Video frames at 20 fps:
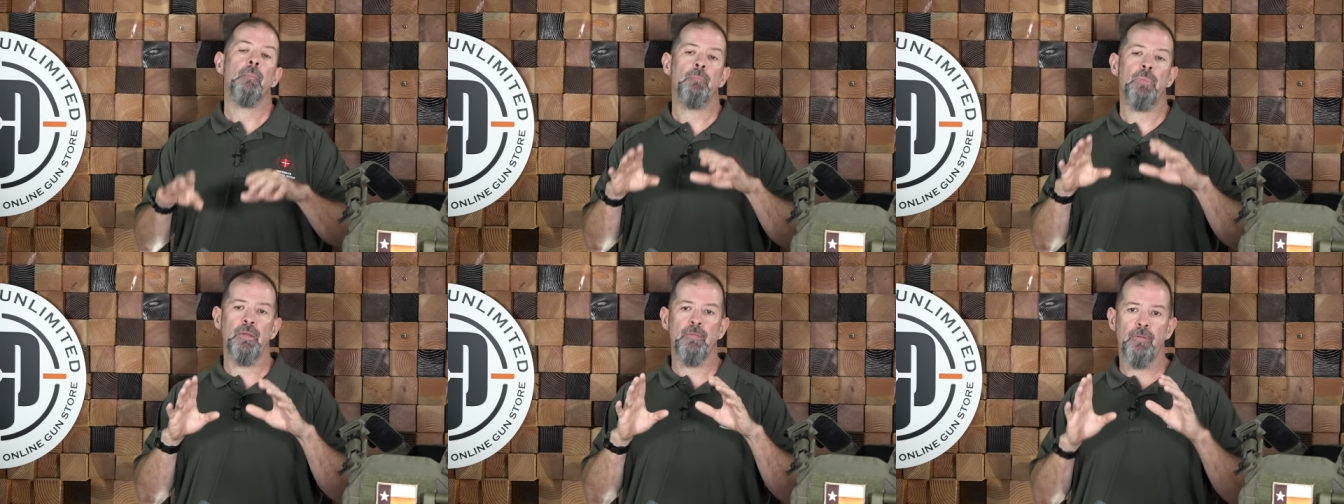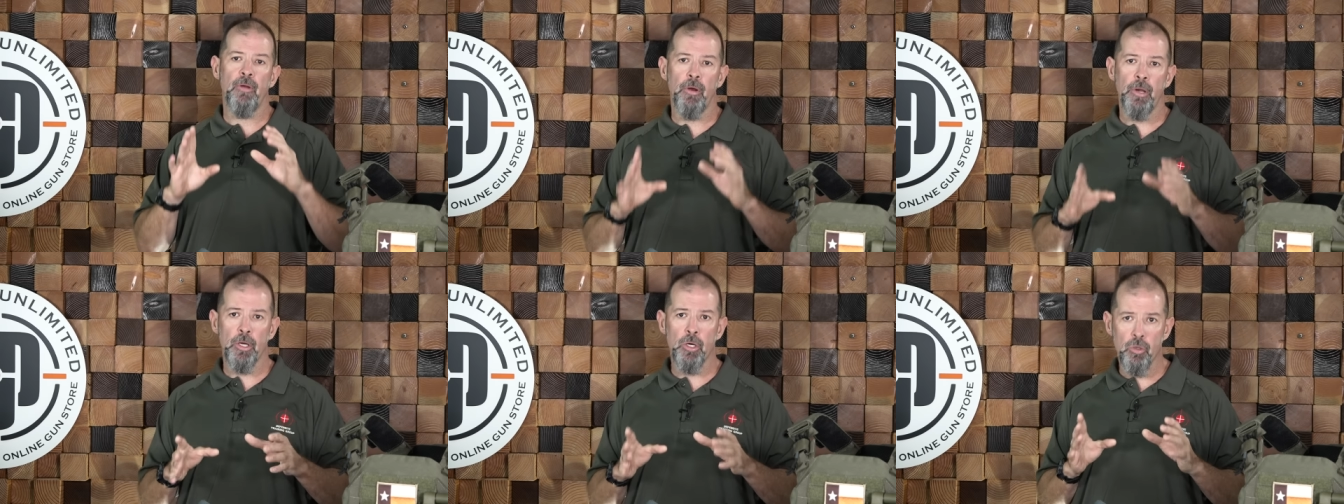Be
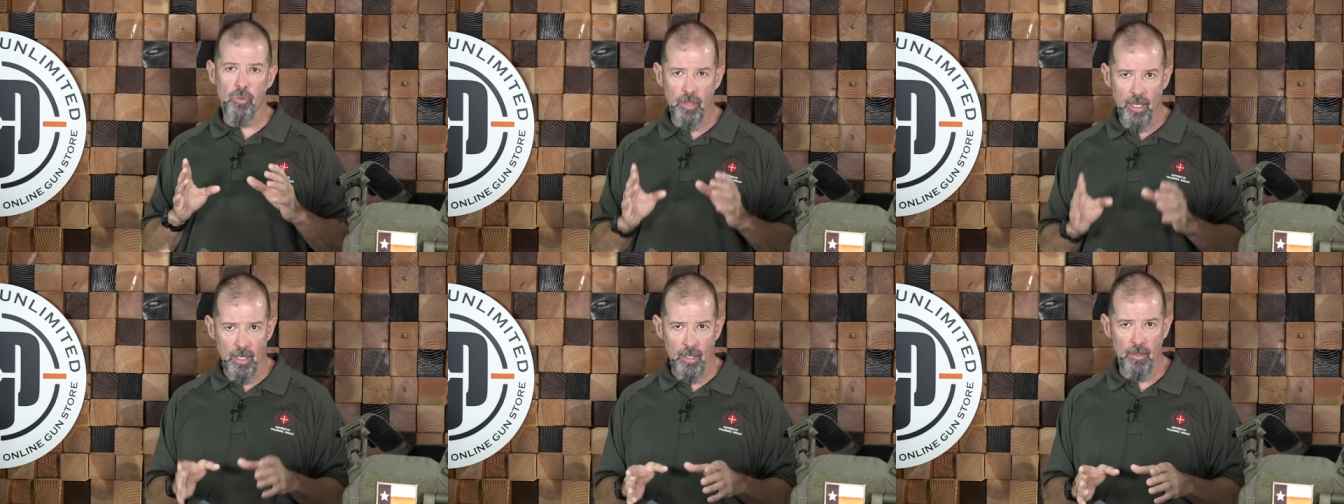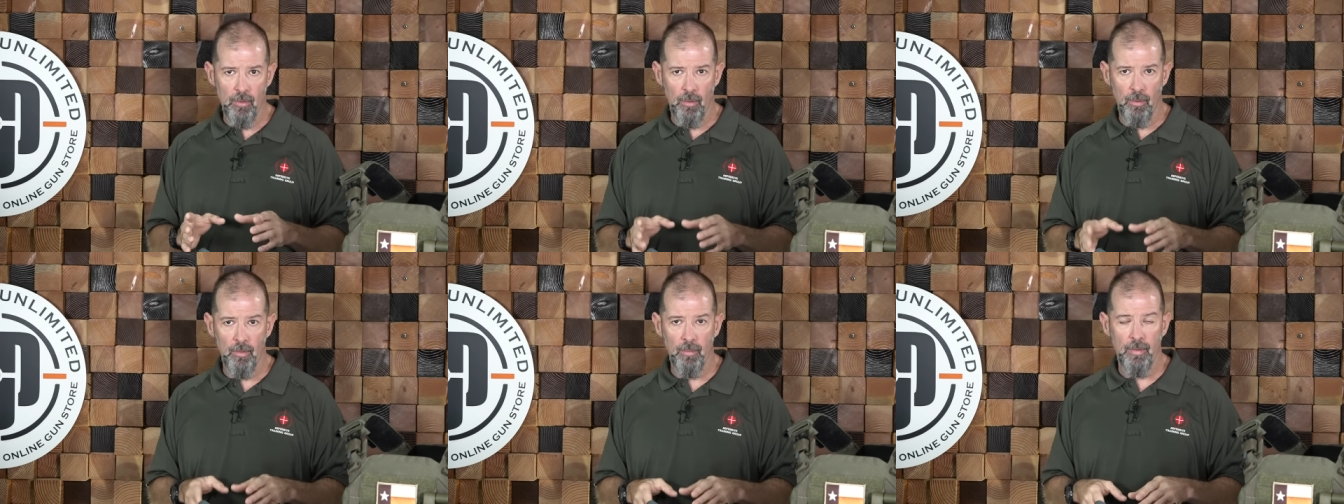very
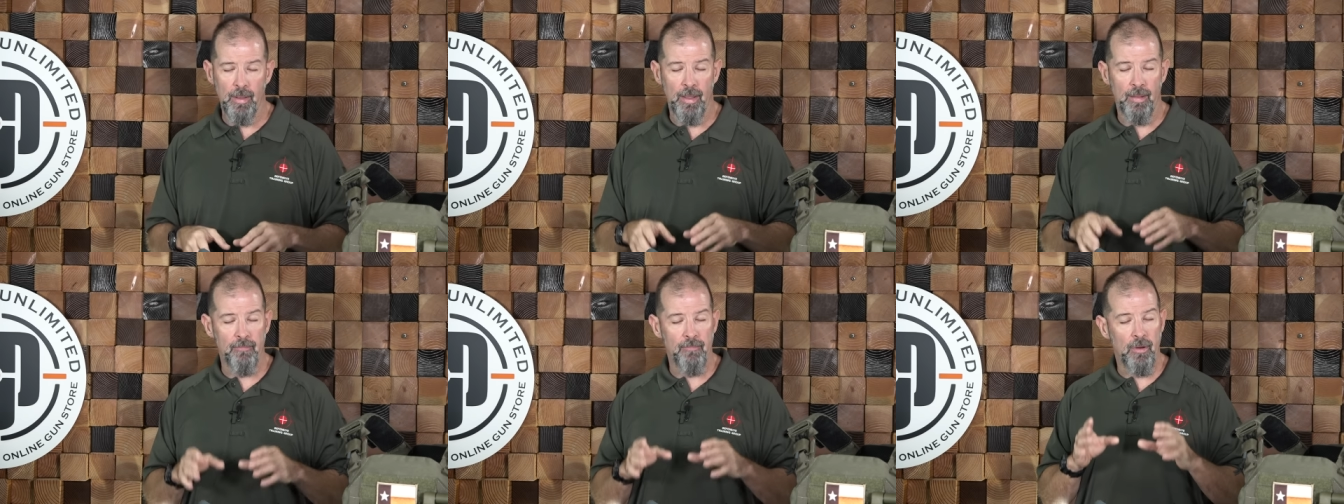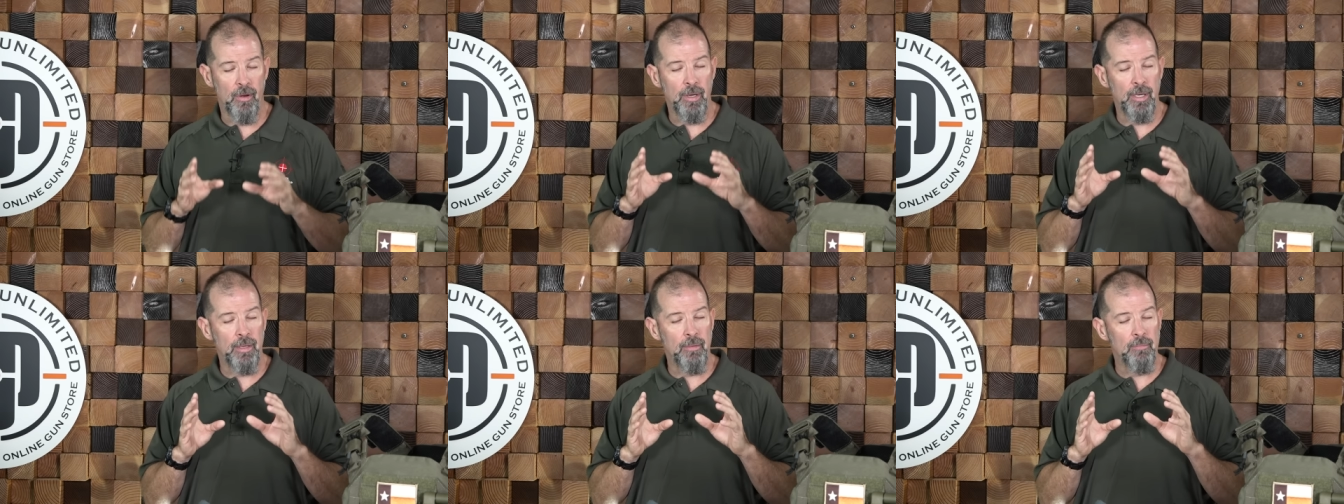critical and
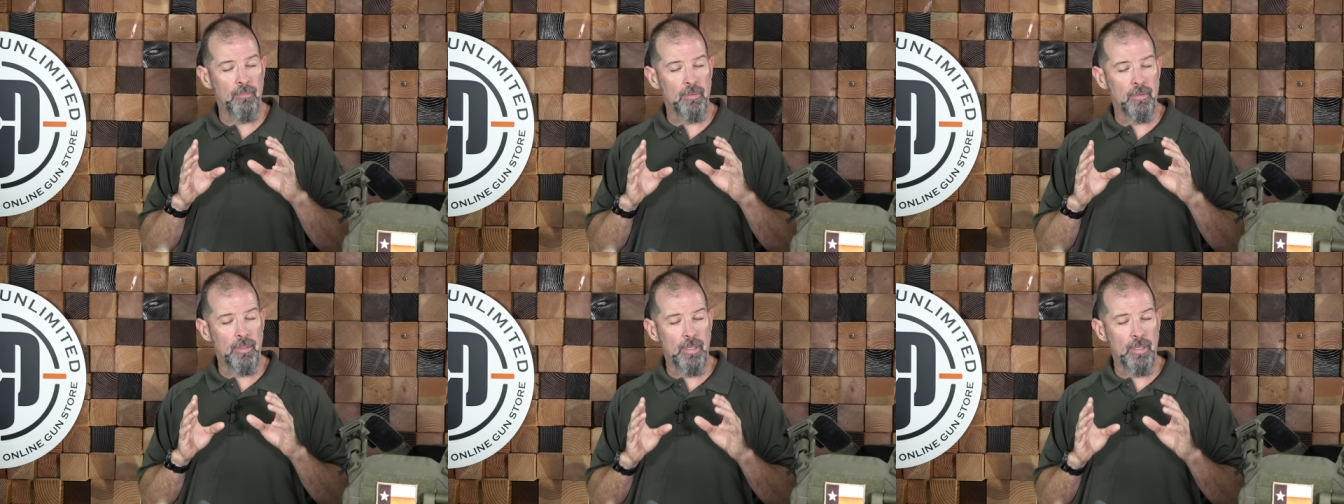very